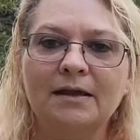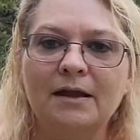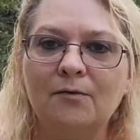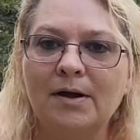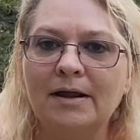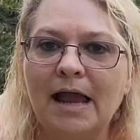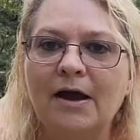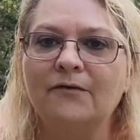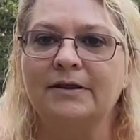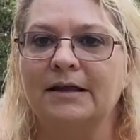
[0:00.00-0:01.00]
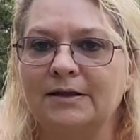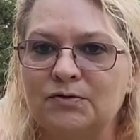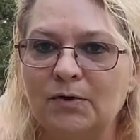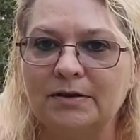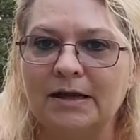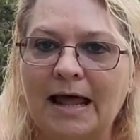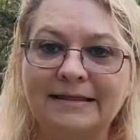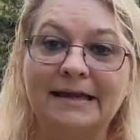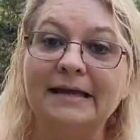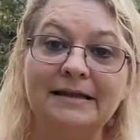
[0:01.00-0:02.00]
you know what, everything is worth it.
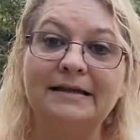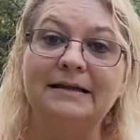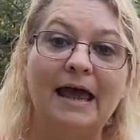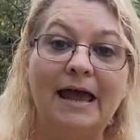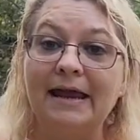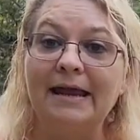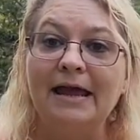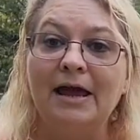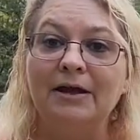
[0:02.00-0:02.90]
At the end of the day,